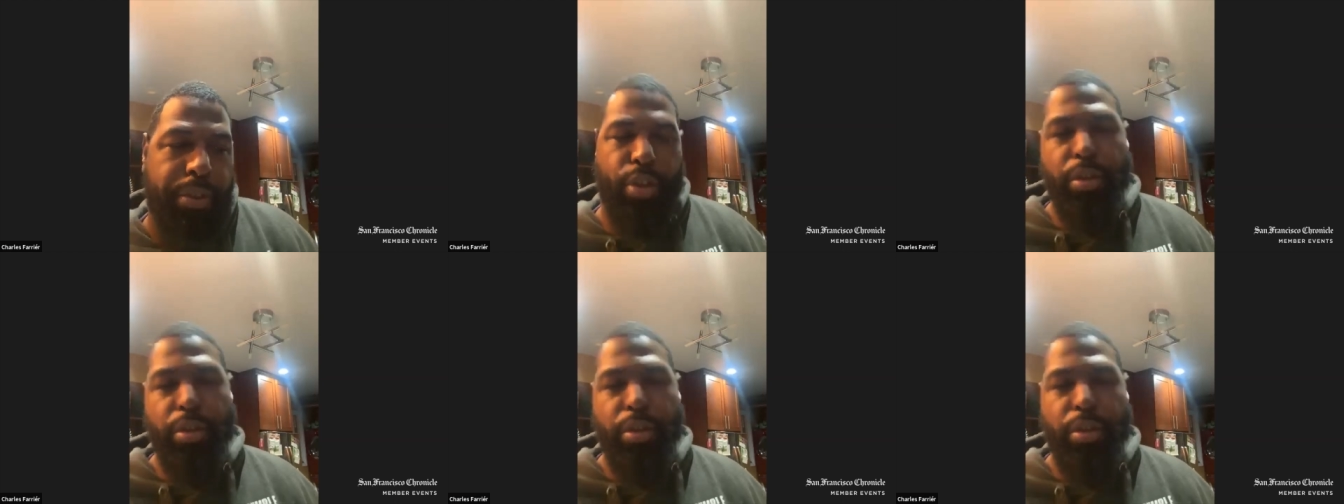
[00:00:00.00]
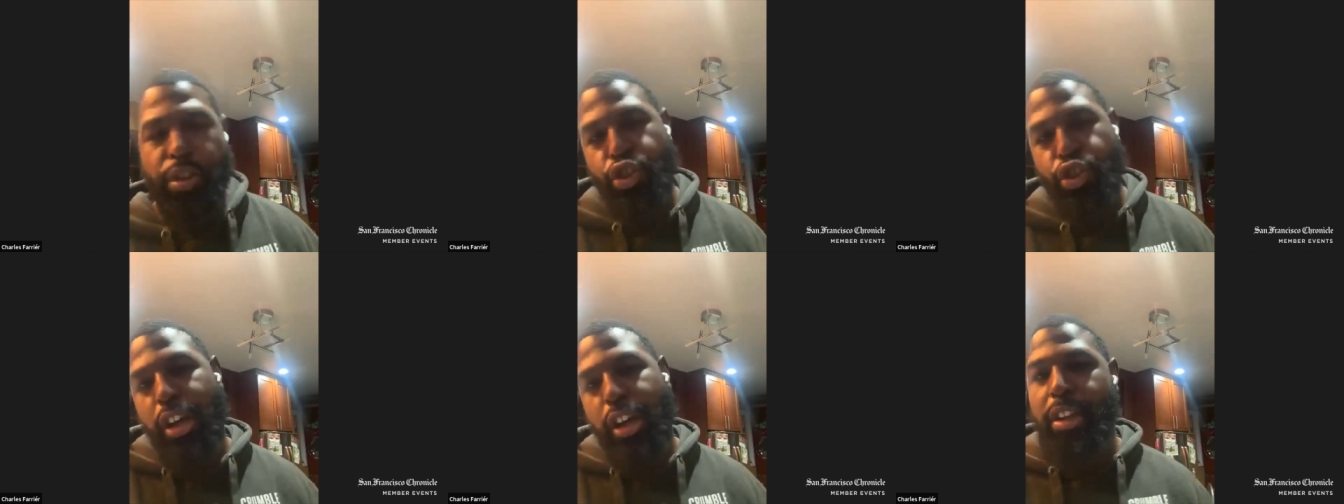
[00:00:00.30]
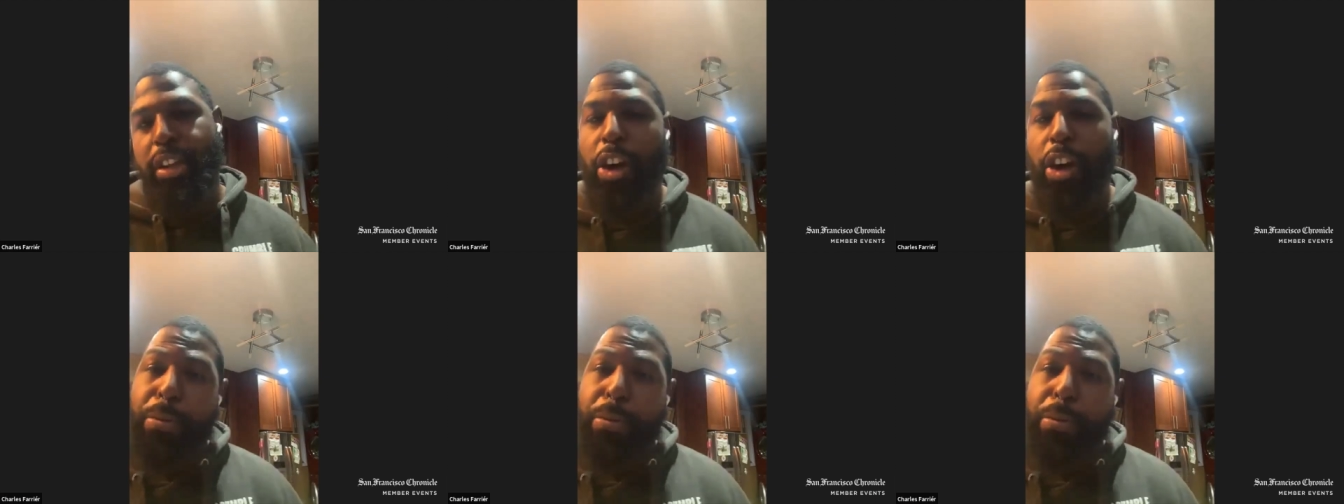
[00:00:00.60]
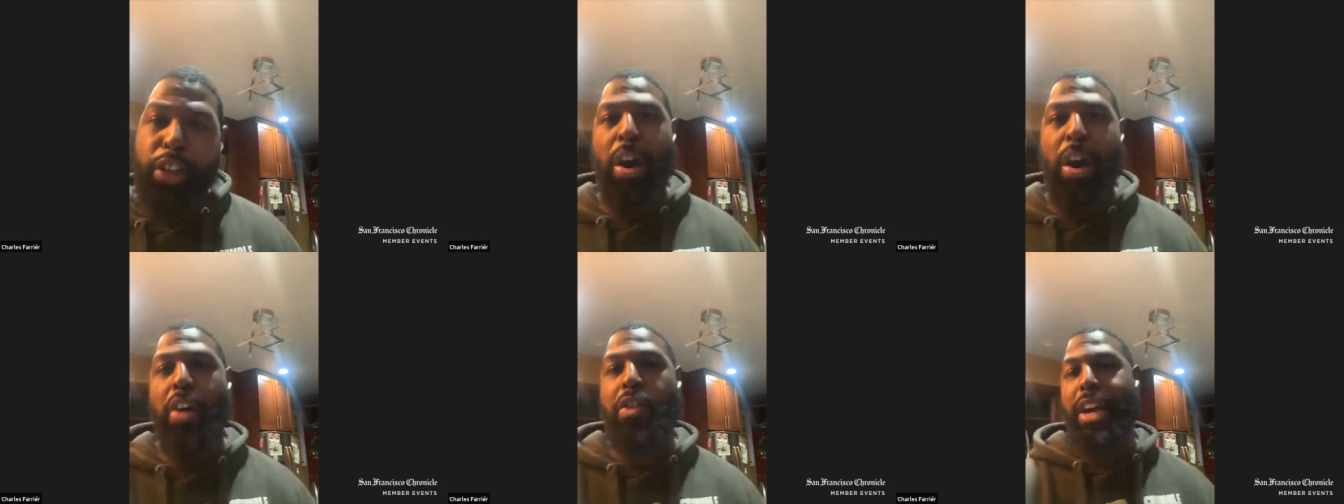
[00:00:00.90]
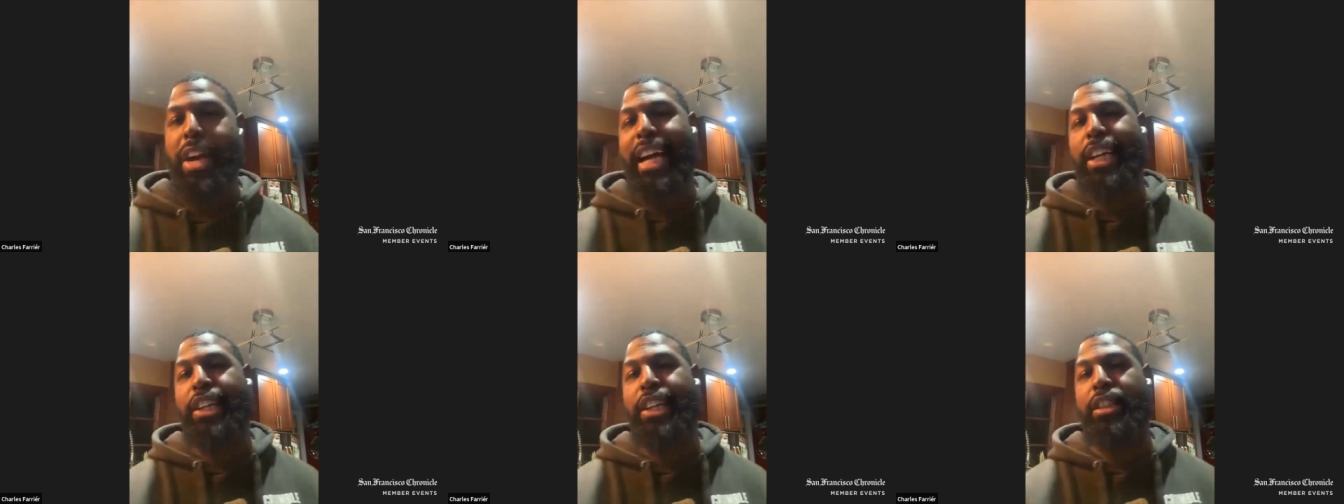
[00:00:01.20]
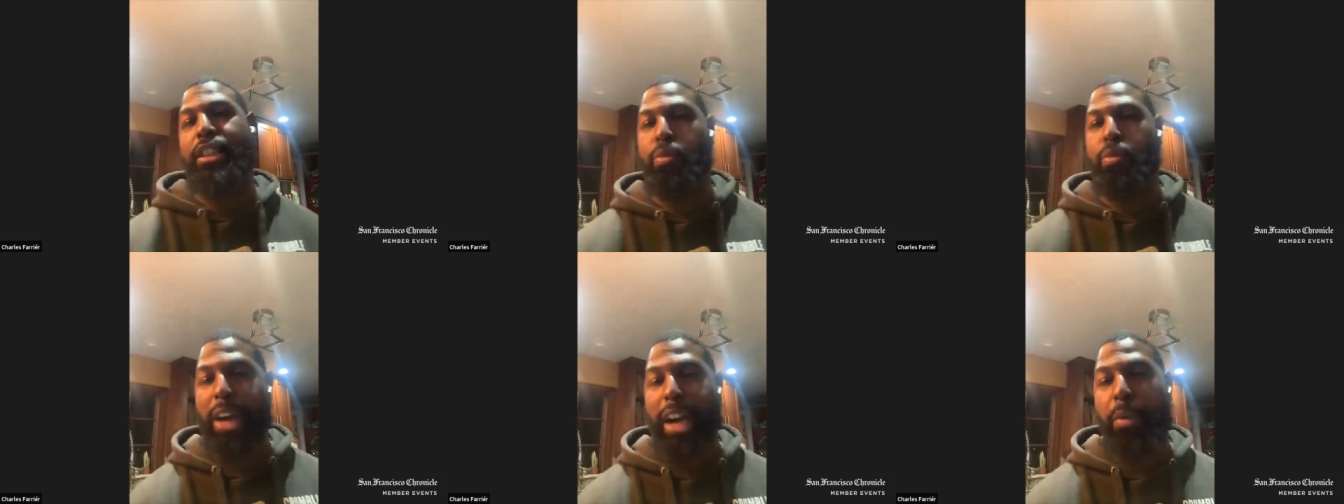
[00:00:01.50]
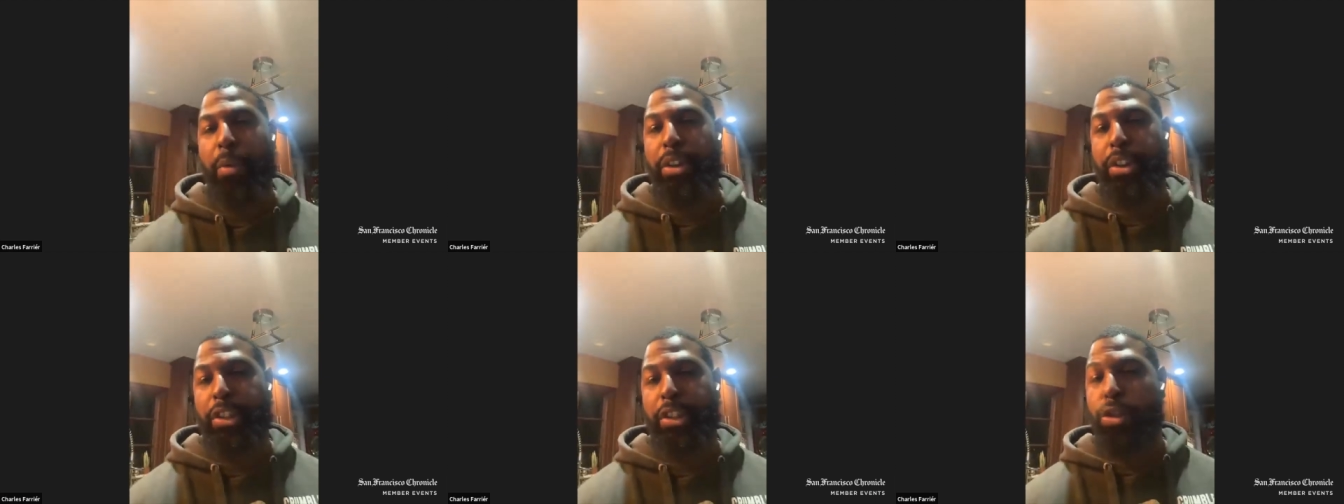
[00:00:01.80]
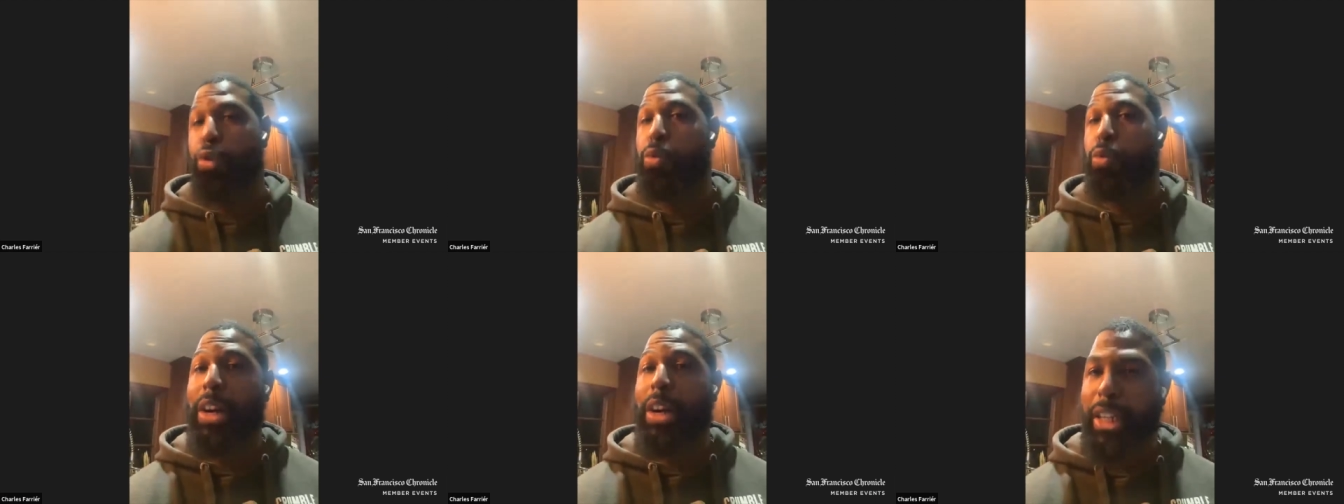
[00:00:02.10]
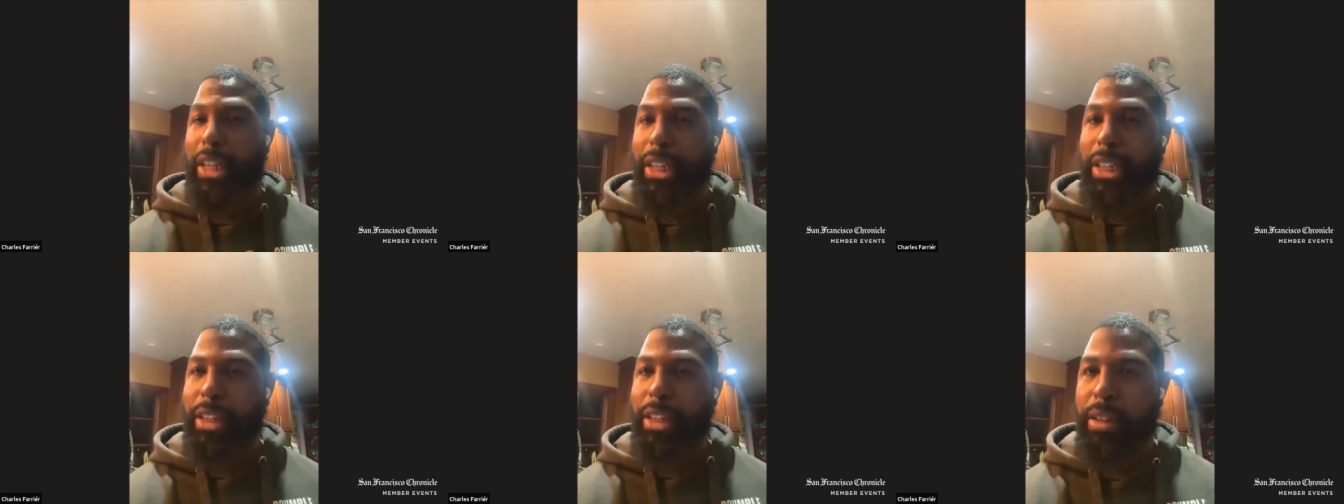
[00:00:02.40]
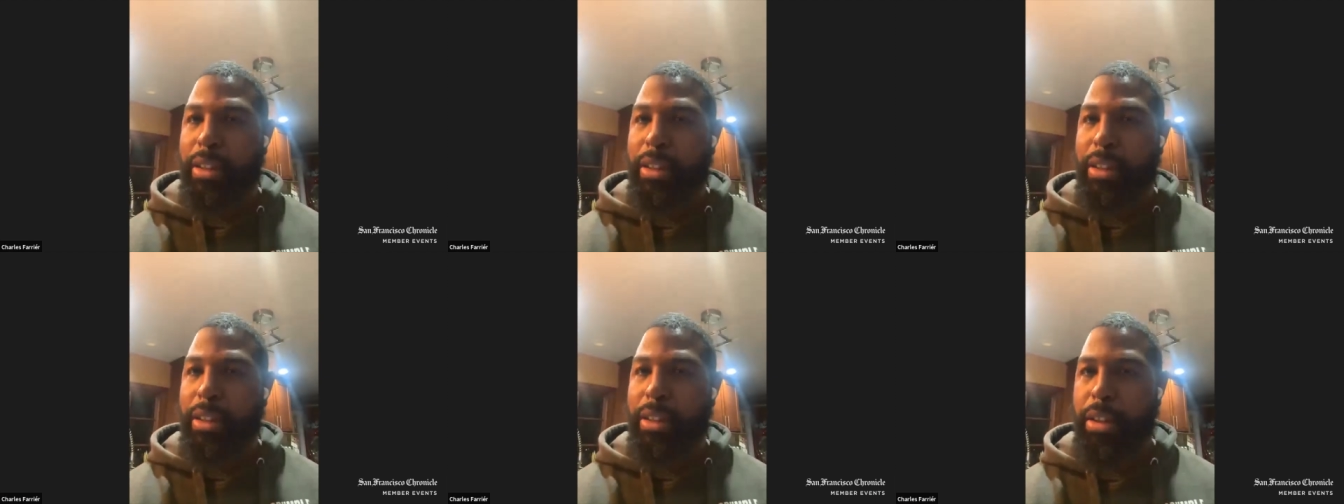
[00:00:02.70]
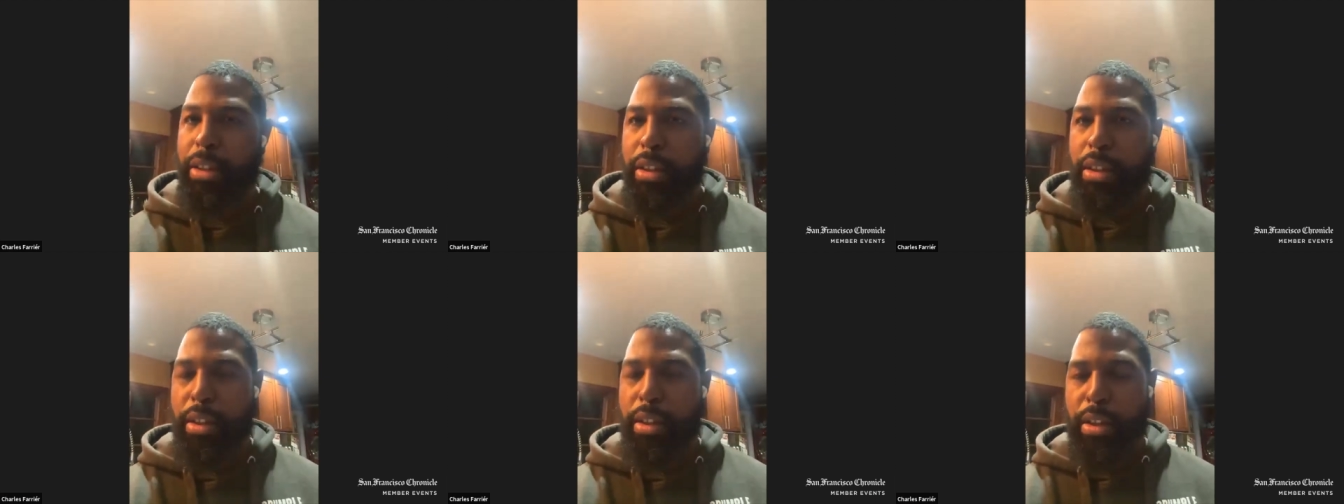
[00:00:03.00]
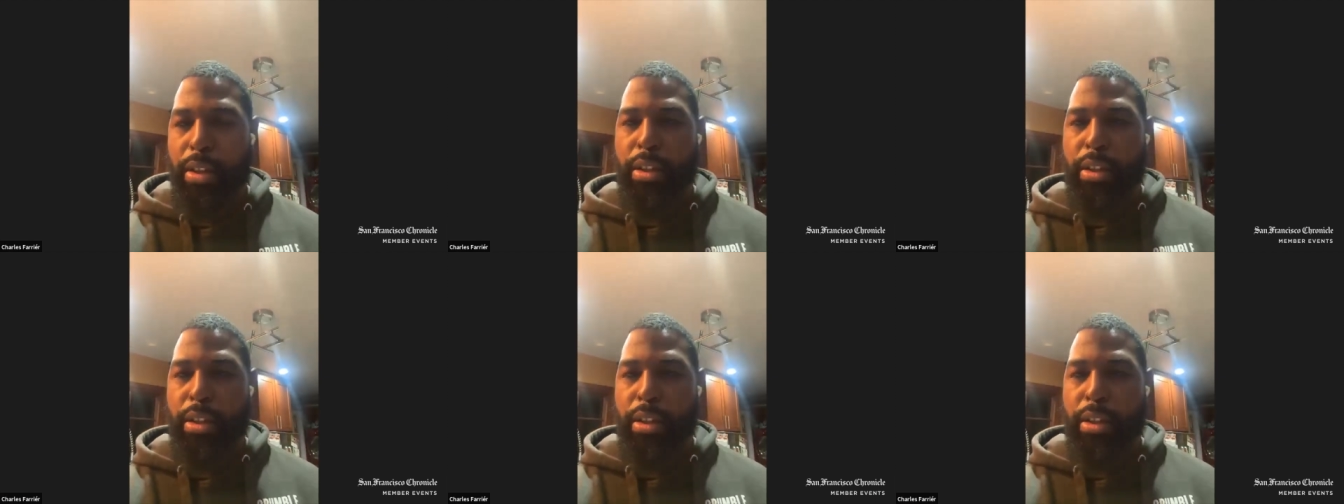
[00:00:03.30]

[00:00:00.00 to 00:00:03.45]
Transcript: to the chocolate and almond mix while the actually while it was still running.